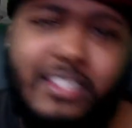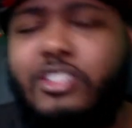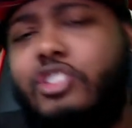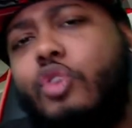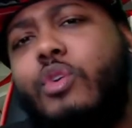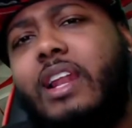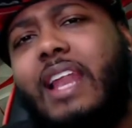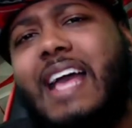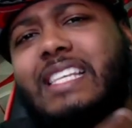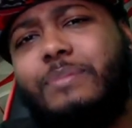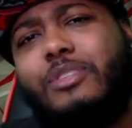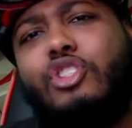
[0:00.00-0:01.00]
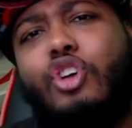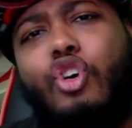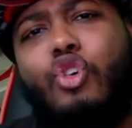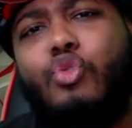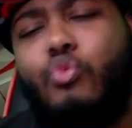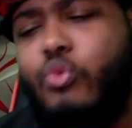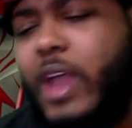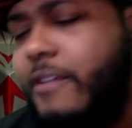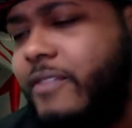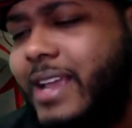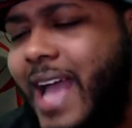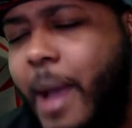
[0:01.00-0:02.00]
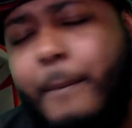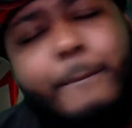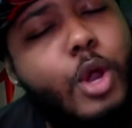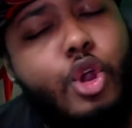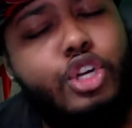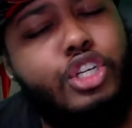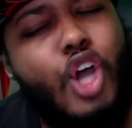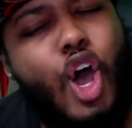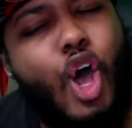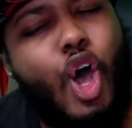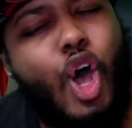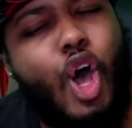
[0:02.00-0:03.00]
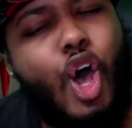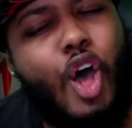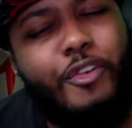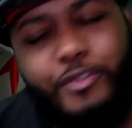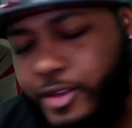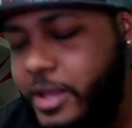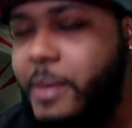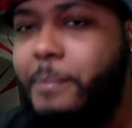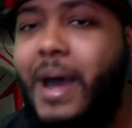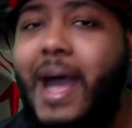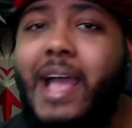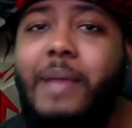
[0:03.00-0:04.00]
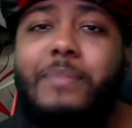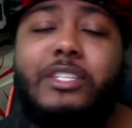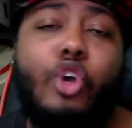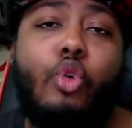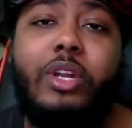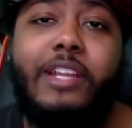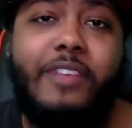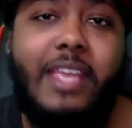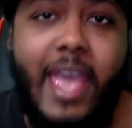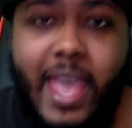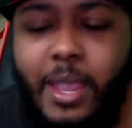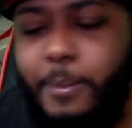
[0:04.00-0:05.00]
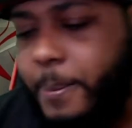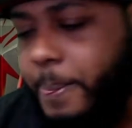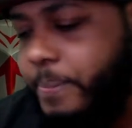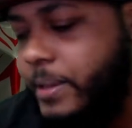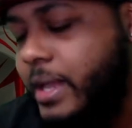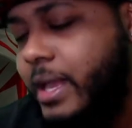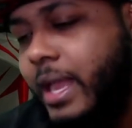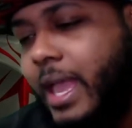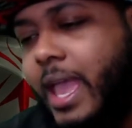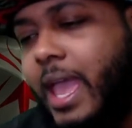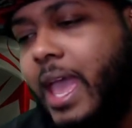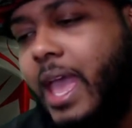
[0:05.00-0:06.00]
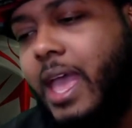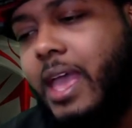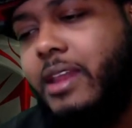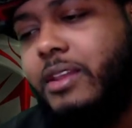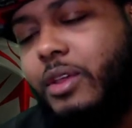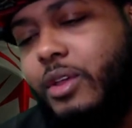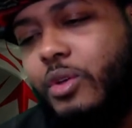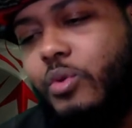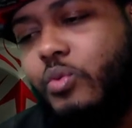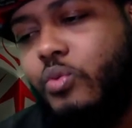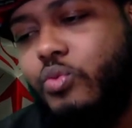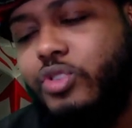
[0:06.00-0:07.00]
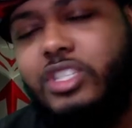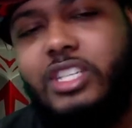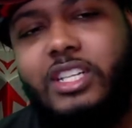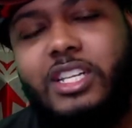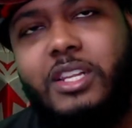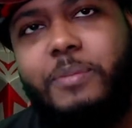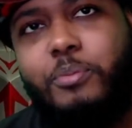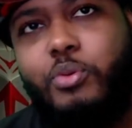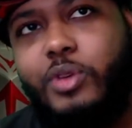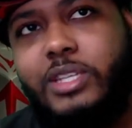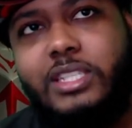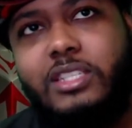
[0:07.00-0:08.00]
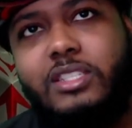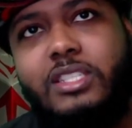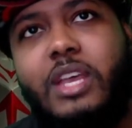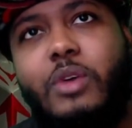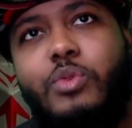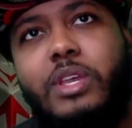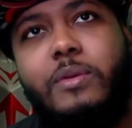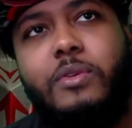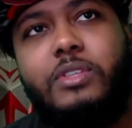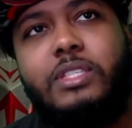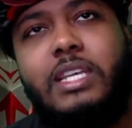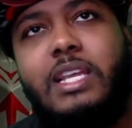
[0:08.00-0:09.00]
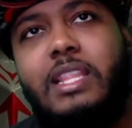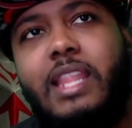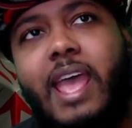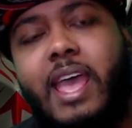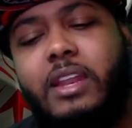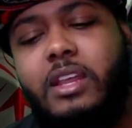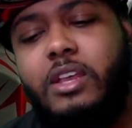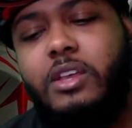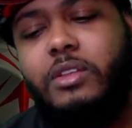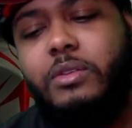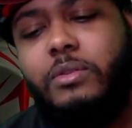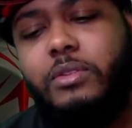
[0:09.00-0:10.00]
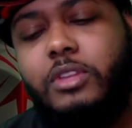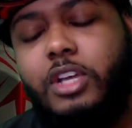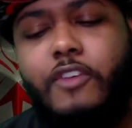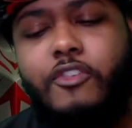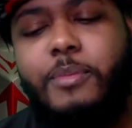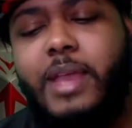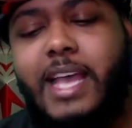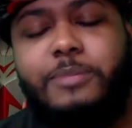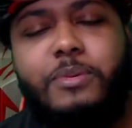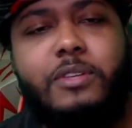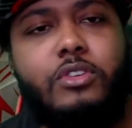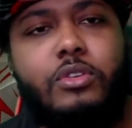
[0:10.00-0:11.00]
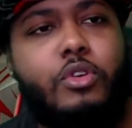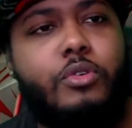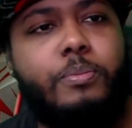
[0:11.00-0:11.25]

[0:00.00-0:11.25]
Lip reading: So in the last episode, Raven got murked off by Miss Olivier, and we're still in the prisons, and we've seen that the government has been,